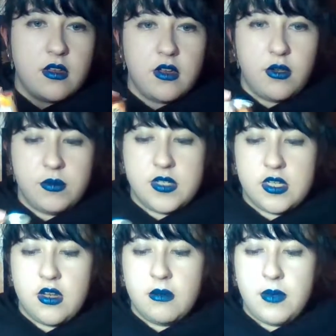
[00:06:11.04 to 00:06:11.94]
I
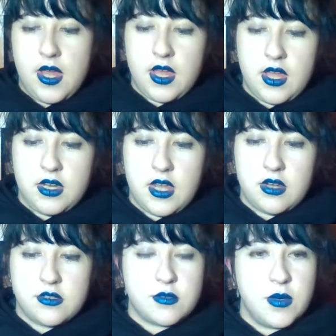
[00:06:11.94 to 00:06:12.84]
opened it up and
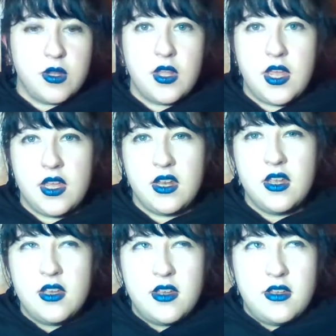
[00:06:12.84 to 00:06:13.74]
had a smell,
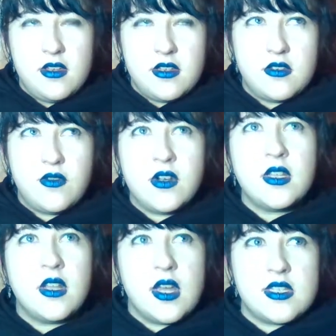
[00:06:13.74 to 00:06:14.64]
and it's a
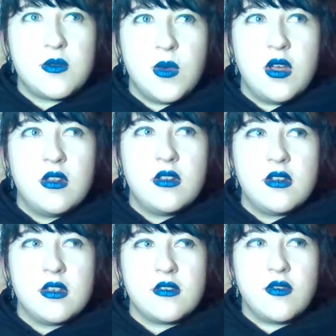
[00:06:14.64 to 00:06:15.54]
very light
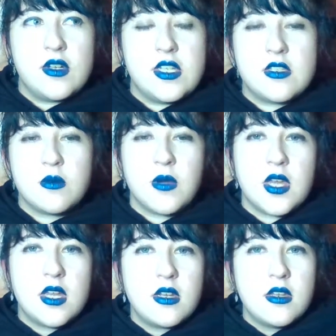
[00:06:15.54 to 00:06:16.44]
smell. It's very
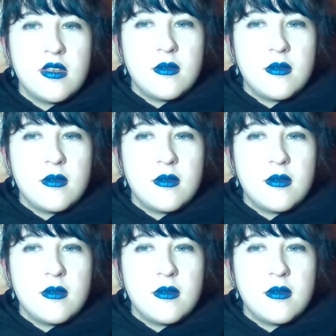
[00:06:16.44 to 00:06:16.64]
sweet.